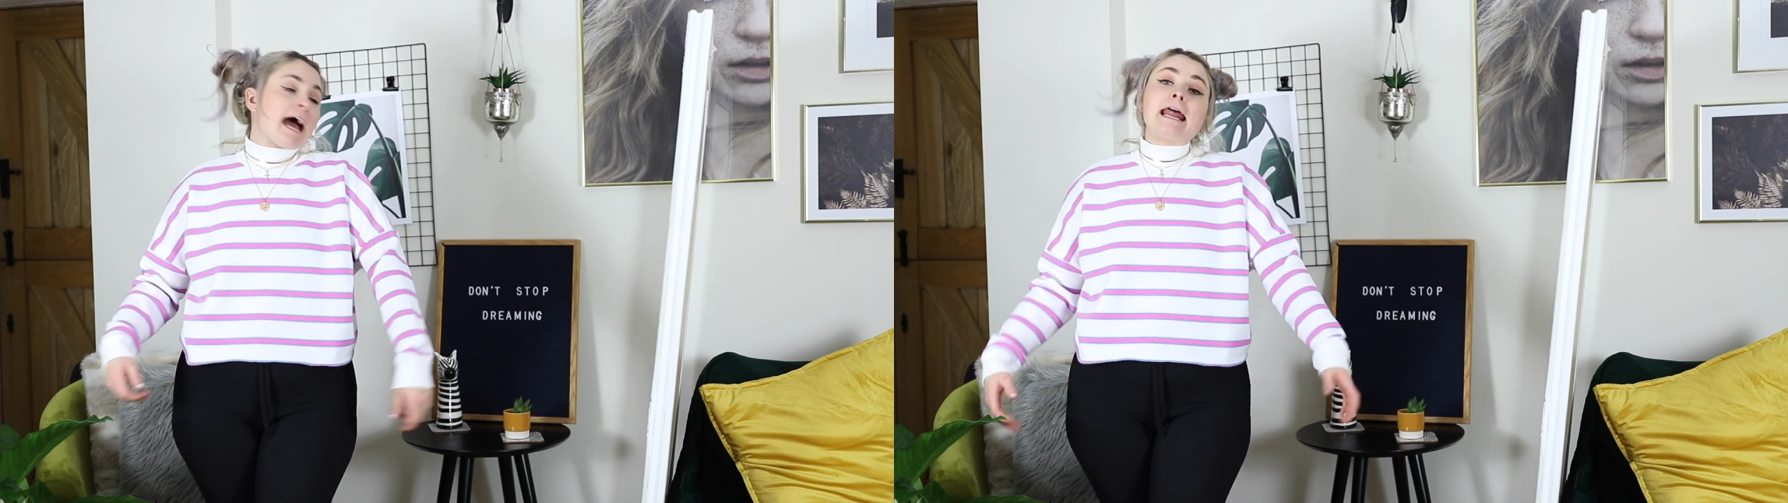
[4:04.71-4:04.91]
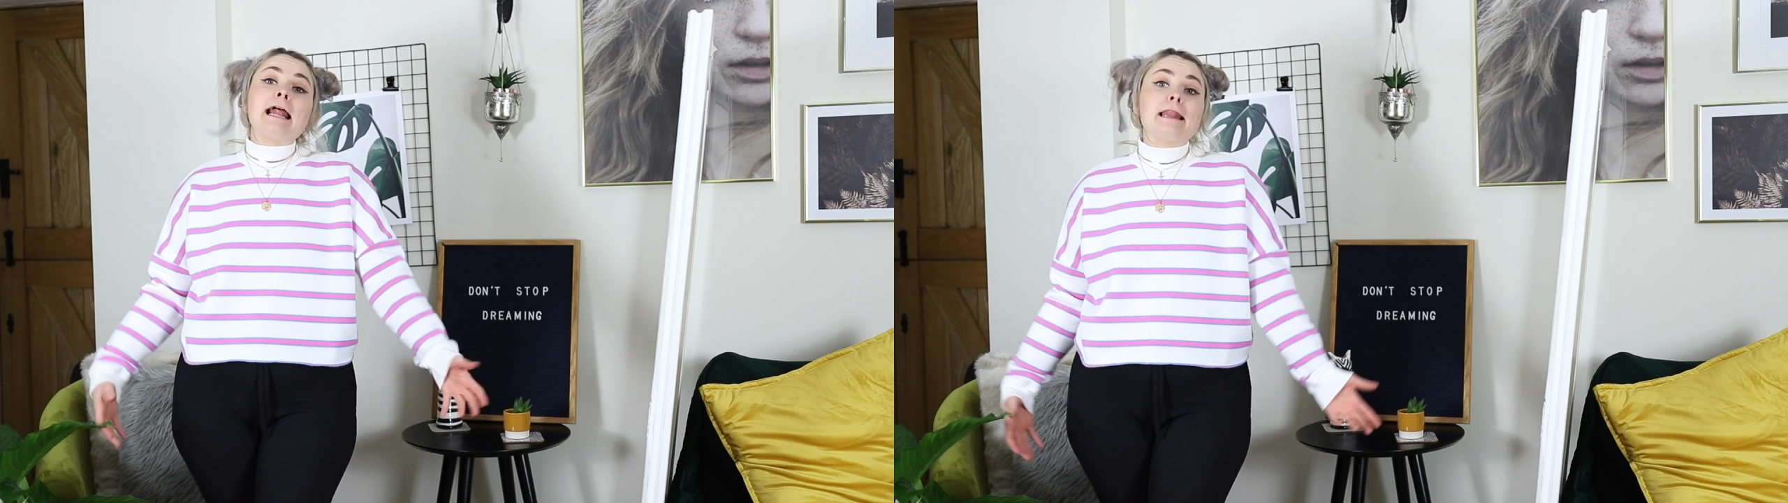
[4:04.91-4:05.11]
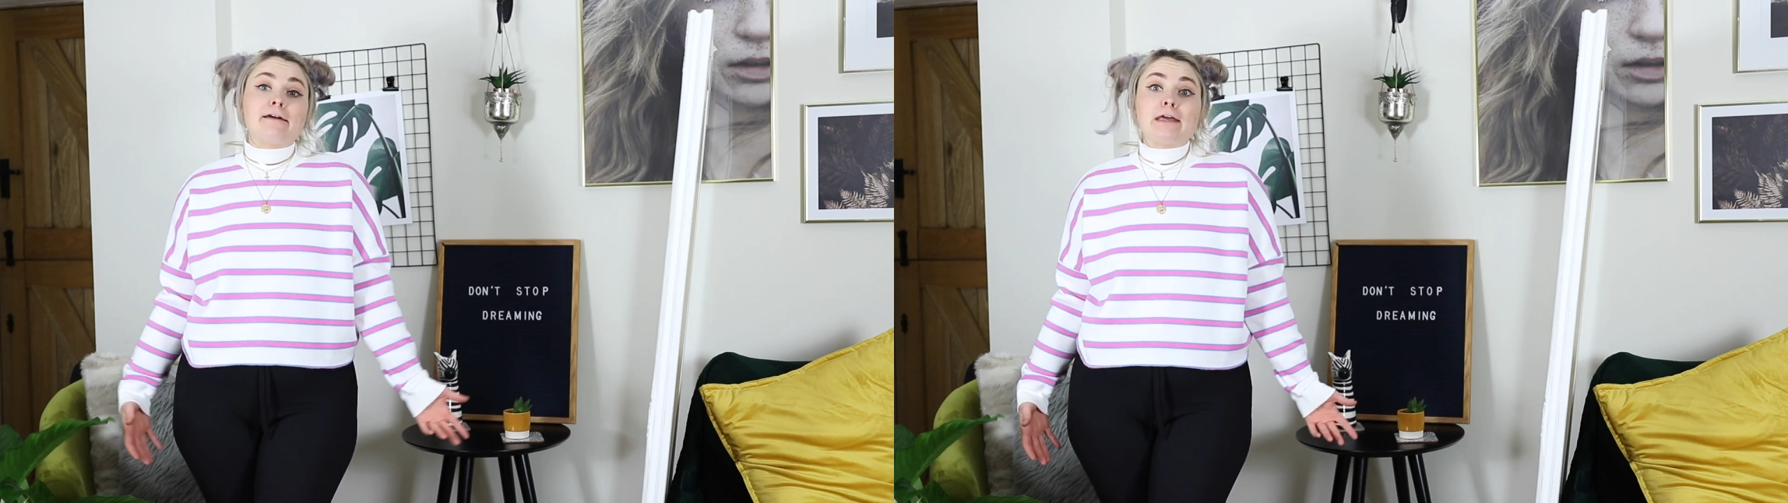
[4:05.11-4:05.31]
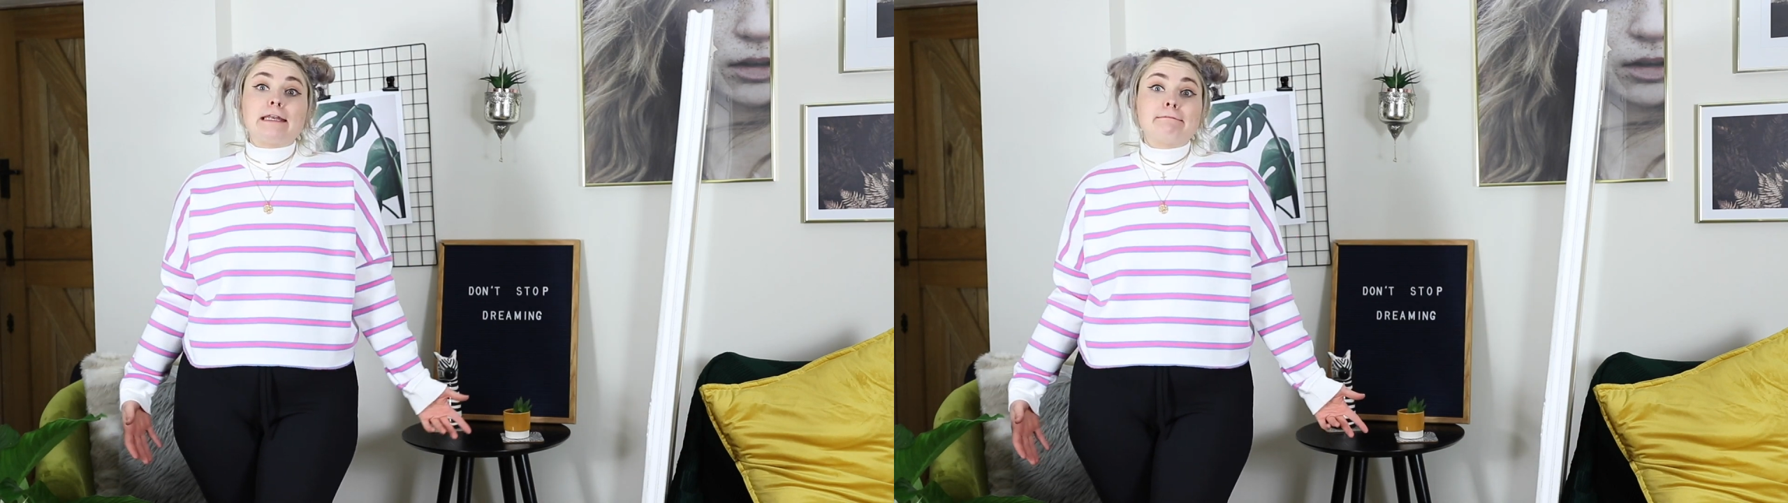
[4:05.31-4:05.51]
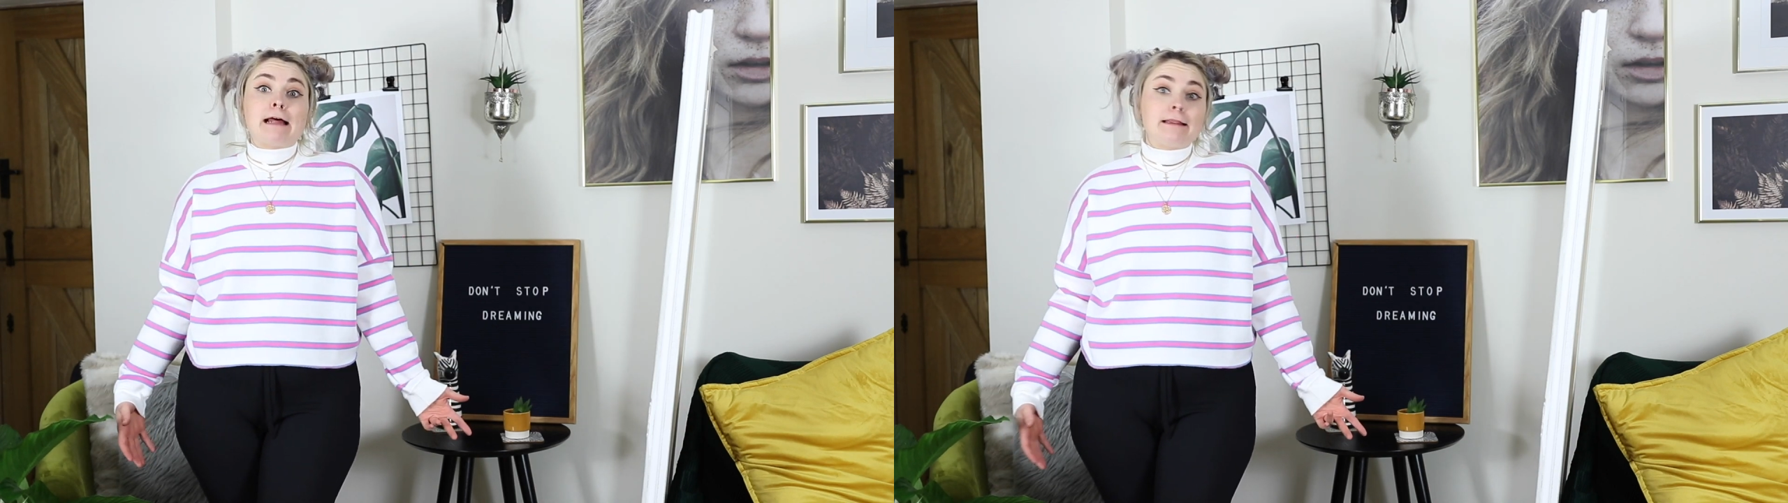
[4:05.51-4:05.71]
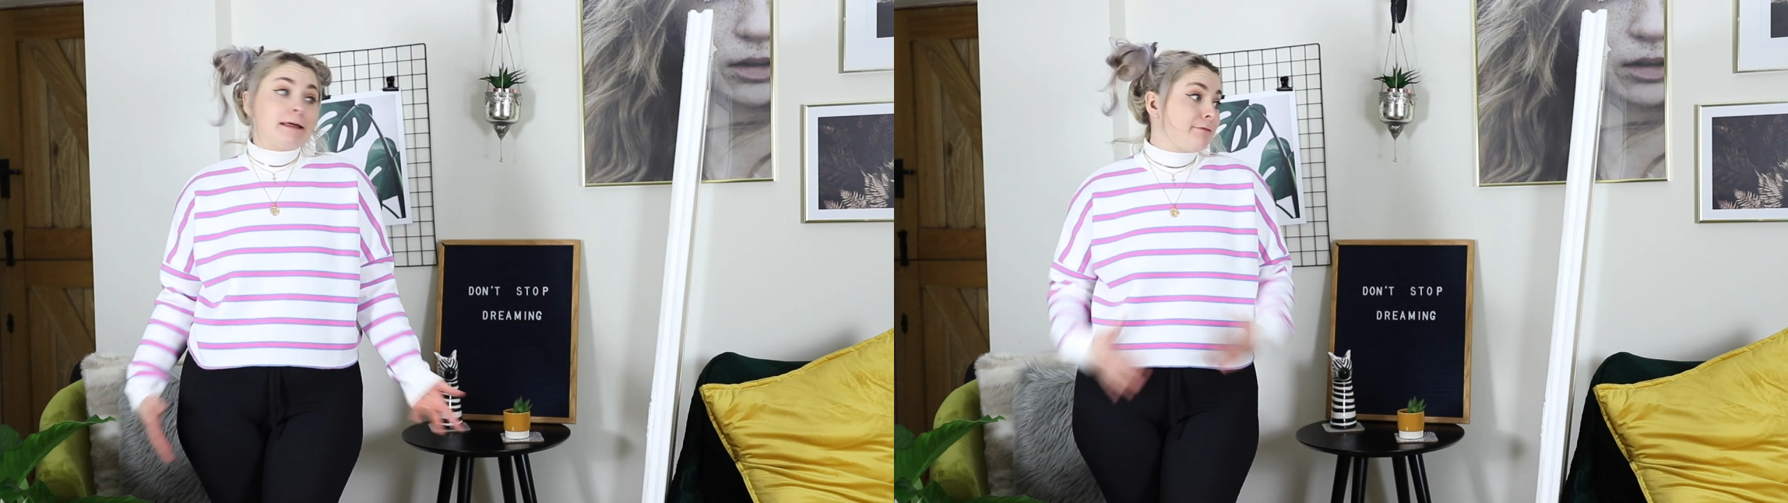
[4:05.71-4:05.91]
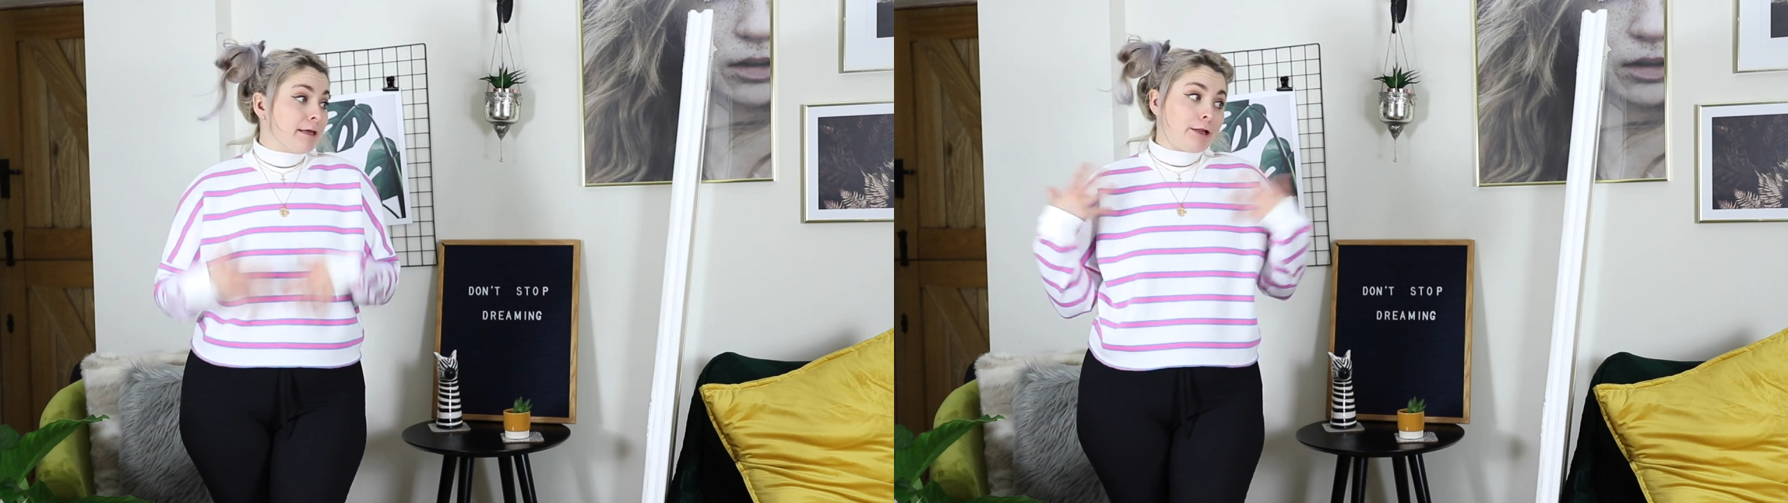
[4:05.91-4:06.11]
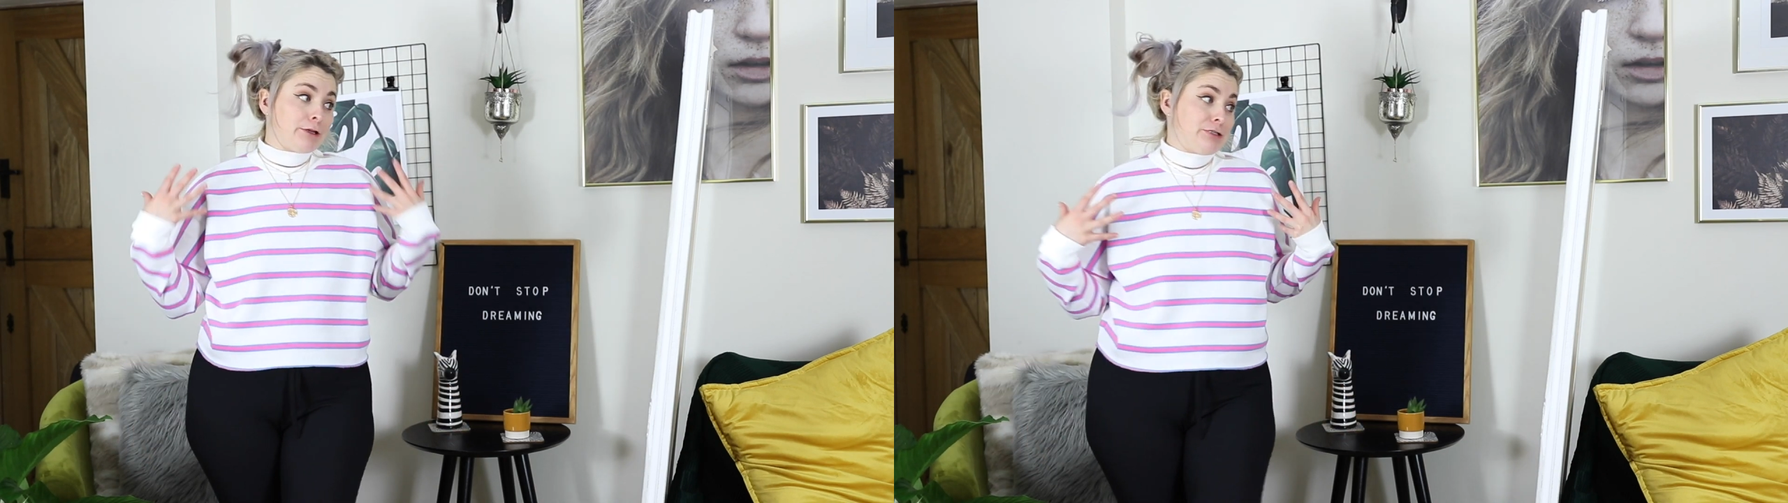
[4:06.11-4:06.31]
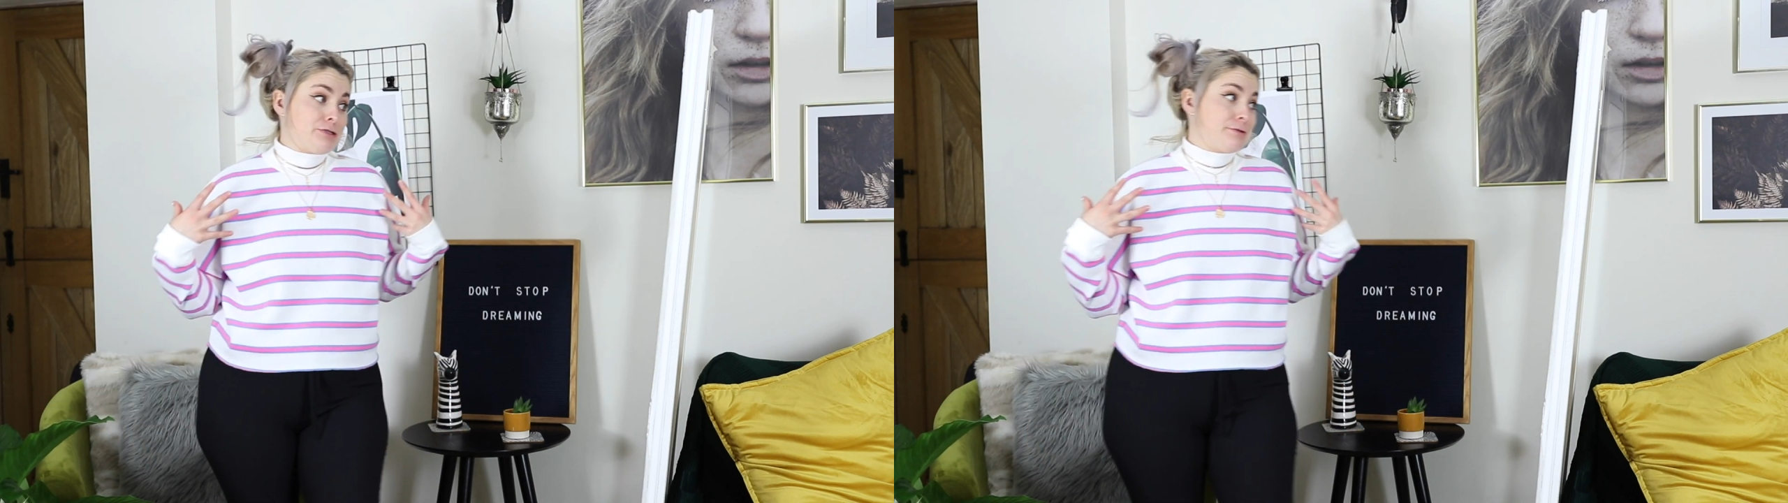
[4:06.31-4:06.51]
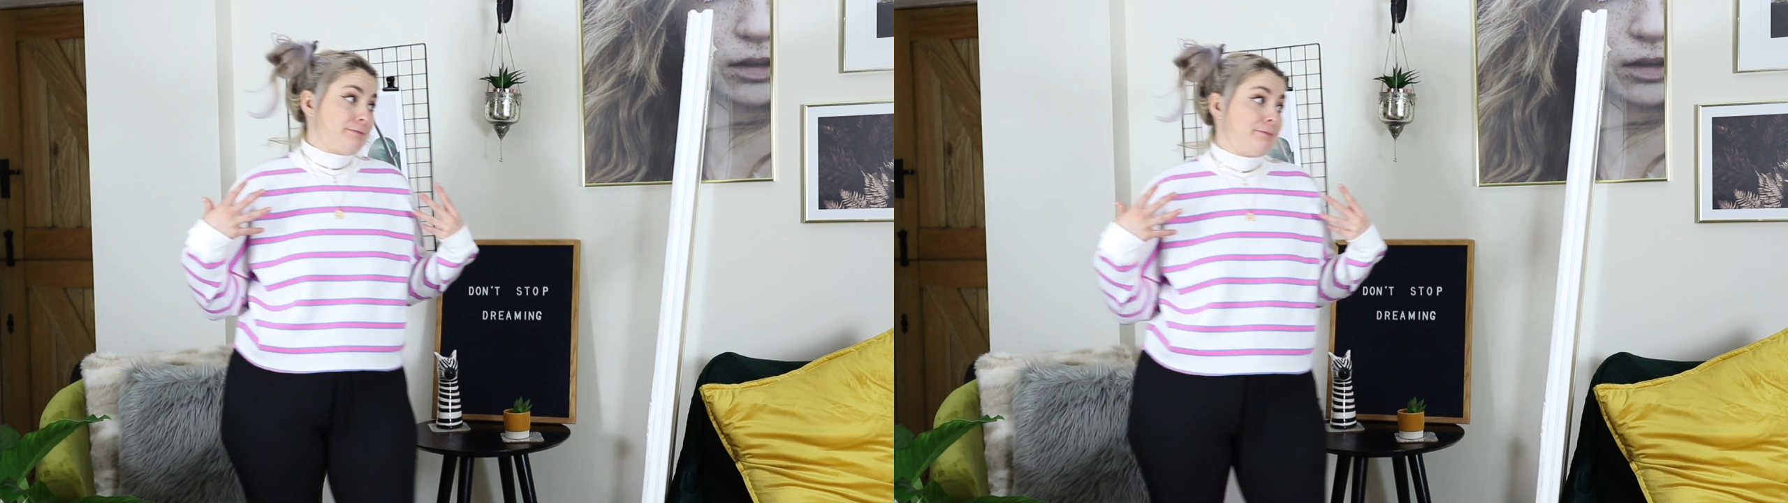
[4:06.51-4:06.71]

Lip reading: and I love it. I love the colors.